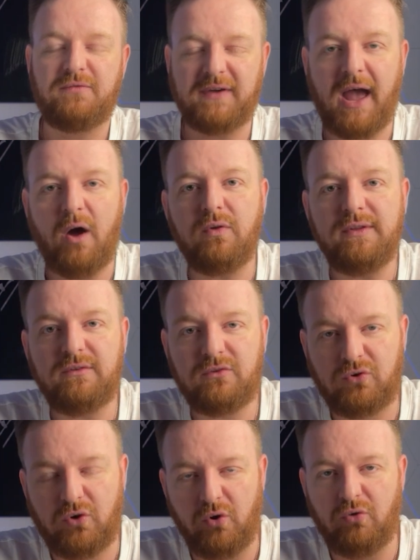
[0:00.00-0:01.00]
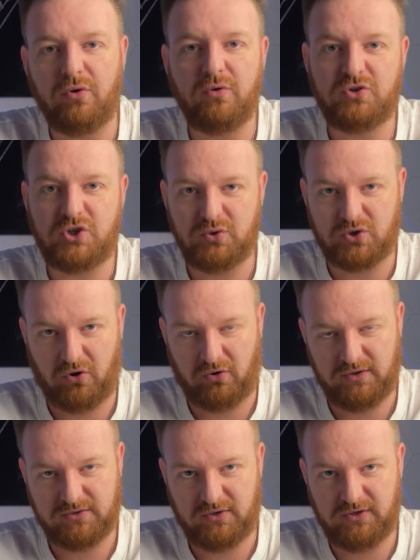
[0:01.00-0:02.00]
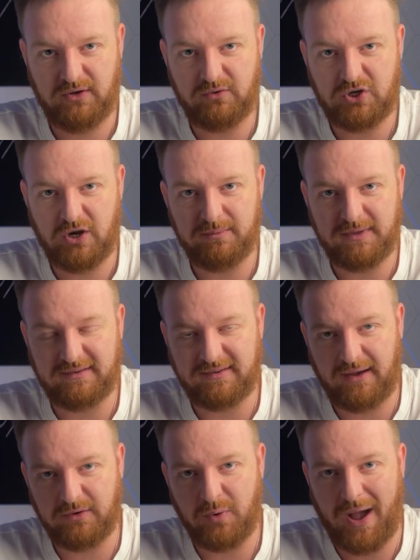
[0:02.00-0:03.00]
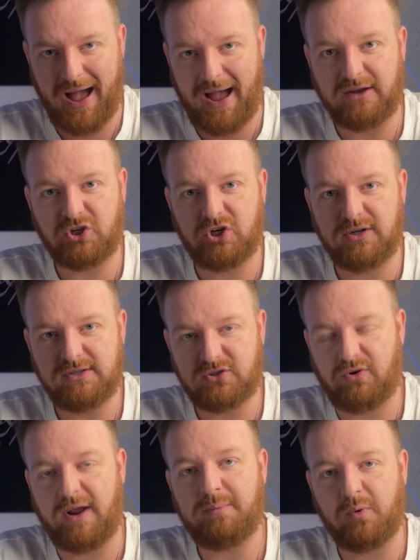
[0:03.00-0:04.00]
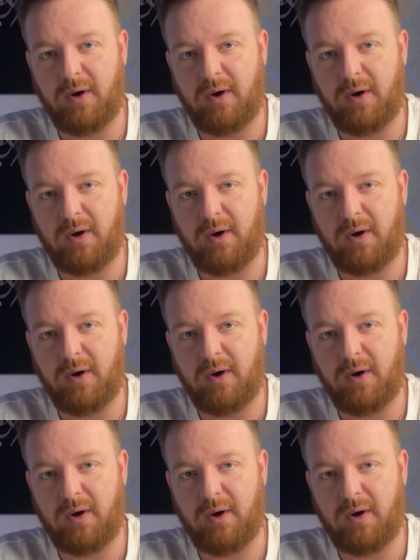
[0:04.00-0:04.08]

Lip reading: Forget all these guru tutorials on YouTube. This is how you actually scrape a